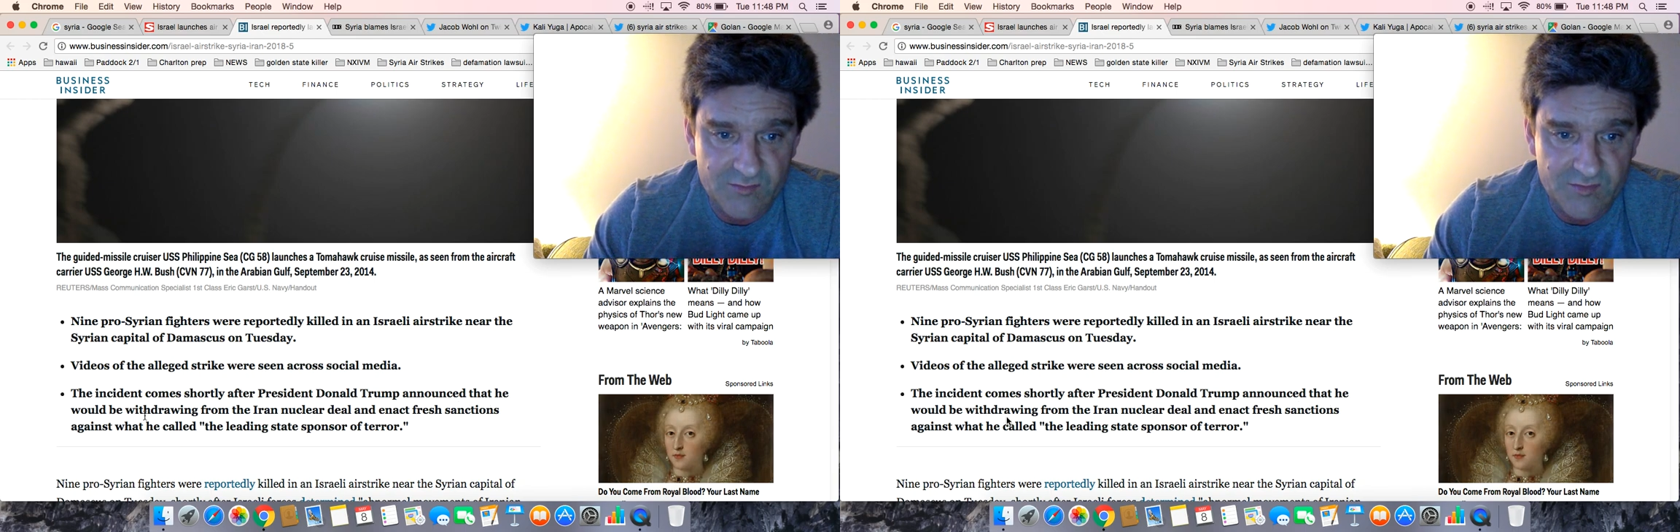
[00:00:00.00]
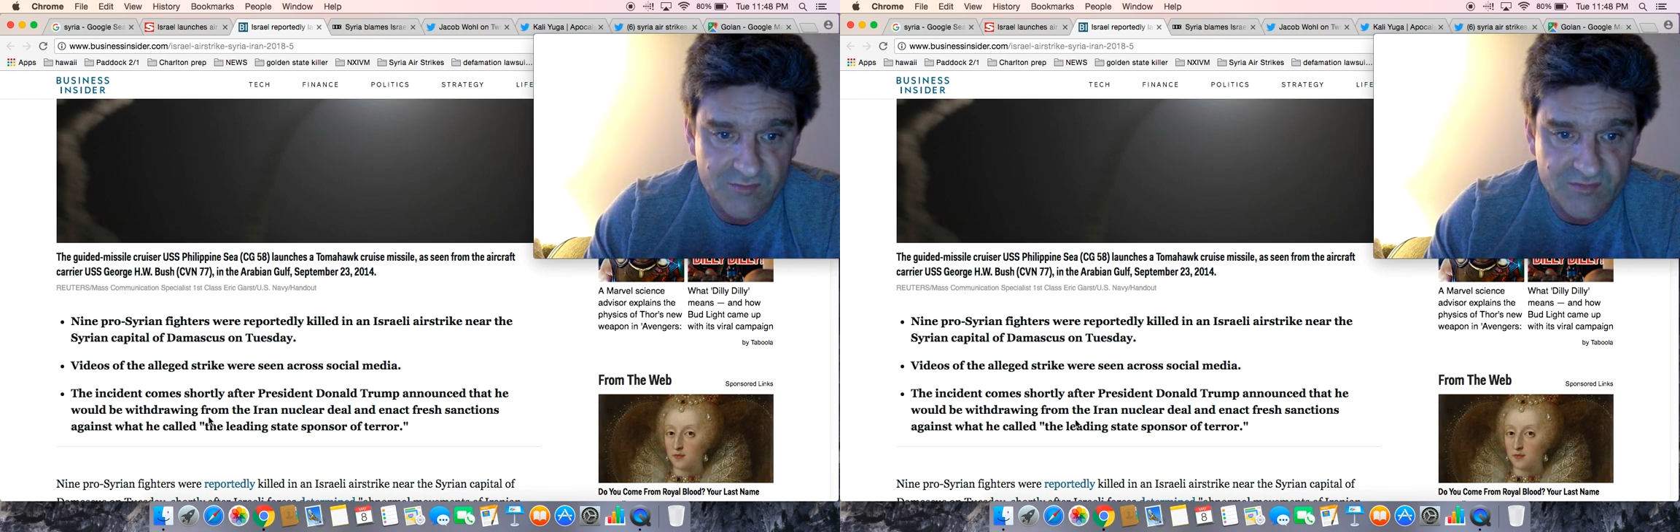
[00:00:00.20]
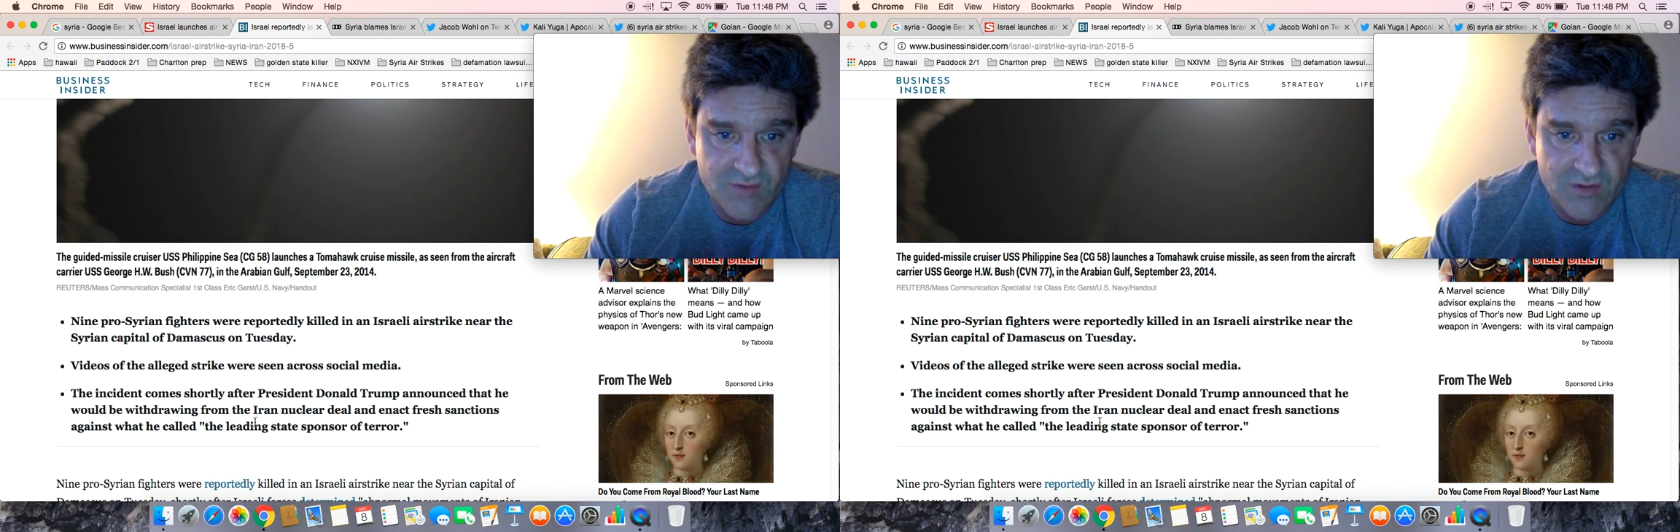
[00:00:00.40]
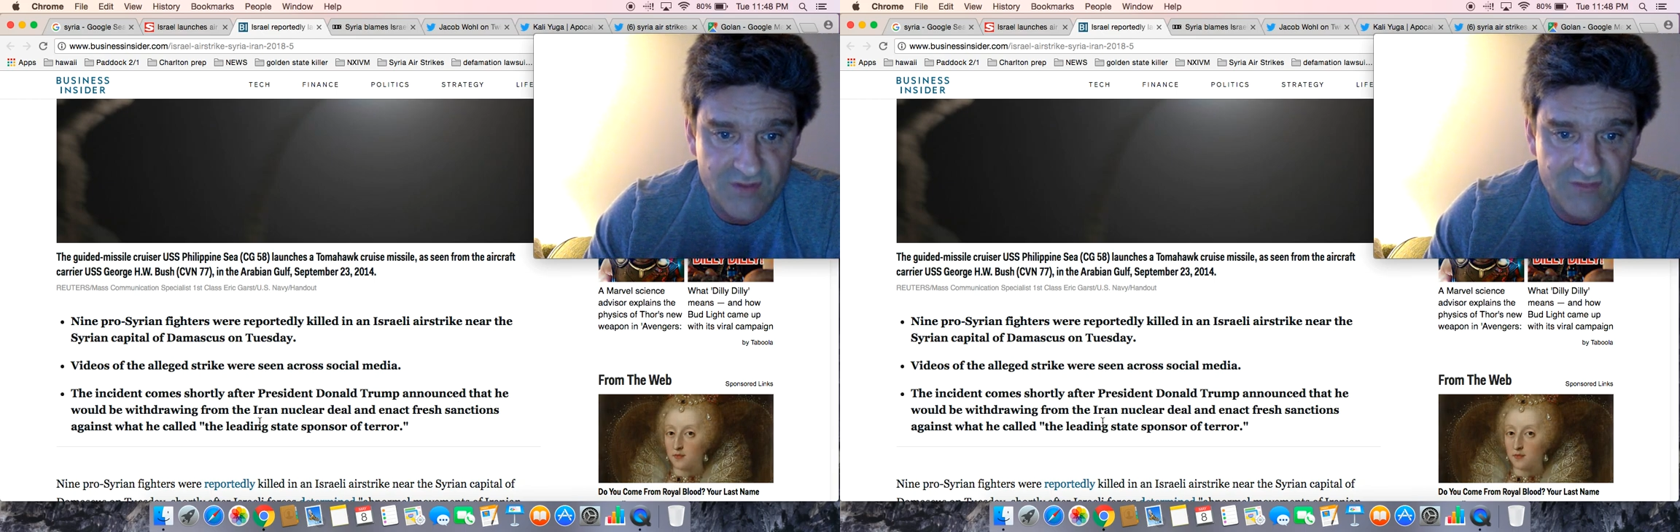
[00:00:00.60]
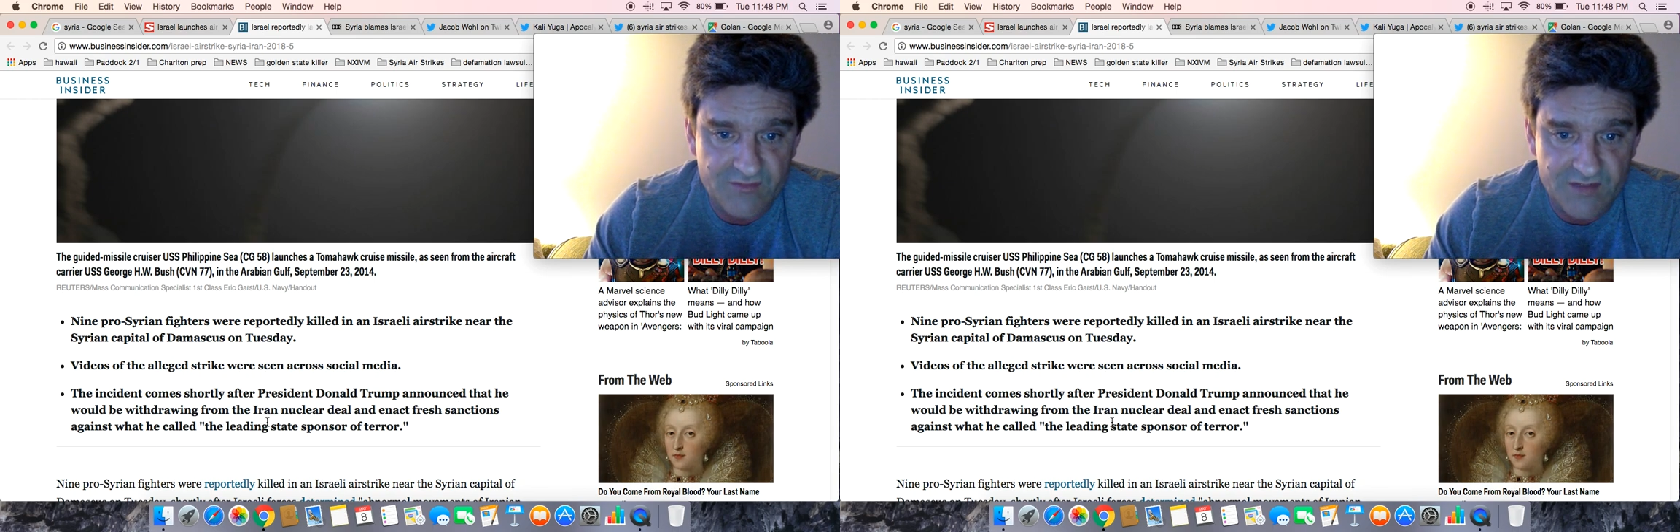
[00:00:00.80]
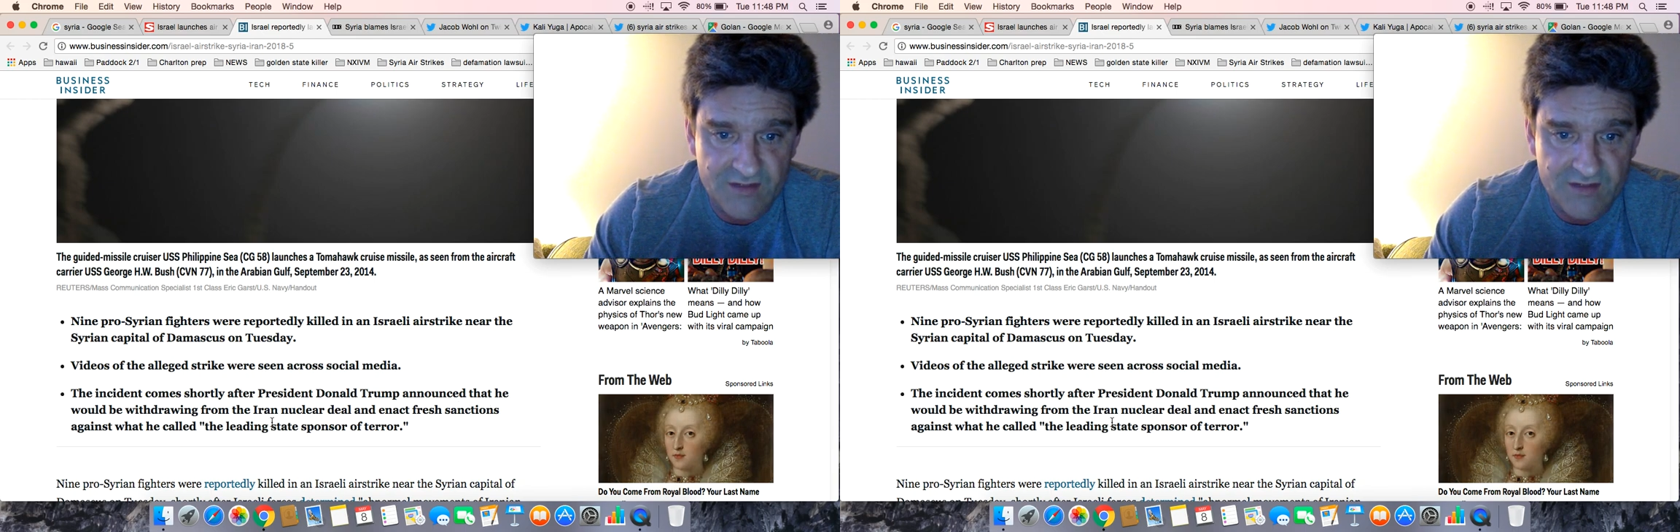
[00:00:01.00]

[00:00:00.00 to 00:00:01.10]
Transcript: be withdrawing from the